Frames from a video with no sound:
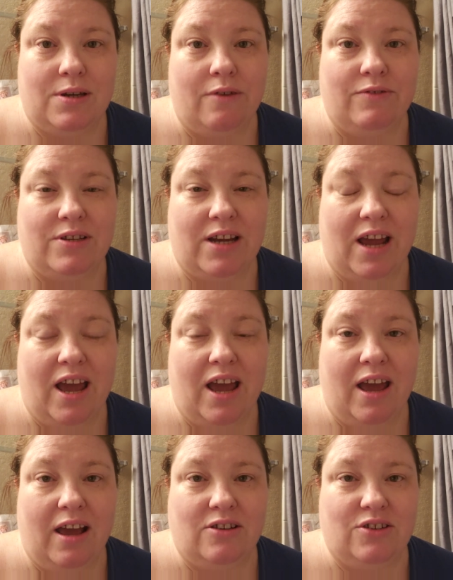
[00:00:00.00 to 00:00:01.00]
of
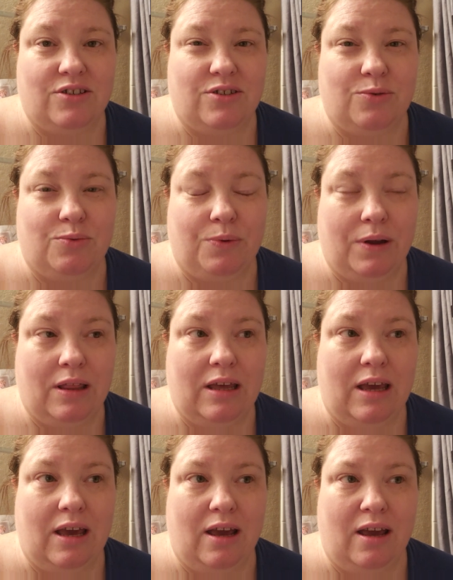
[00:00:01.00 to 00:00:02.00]
today just
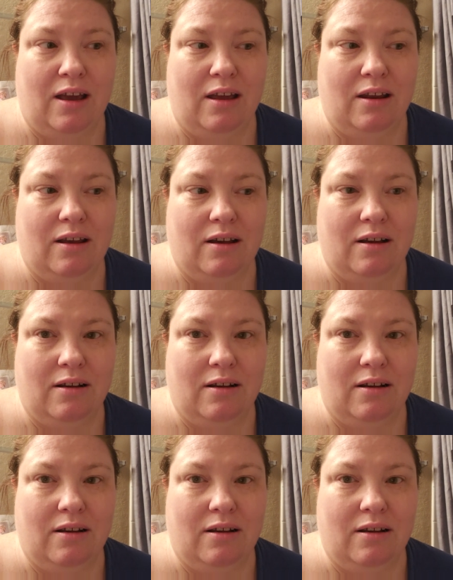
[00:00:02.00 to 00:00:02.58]
really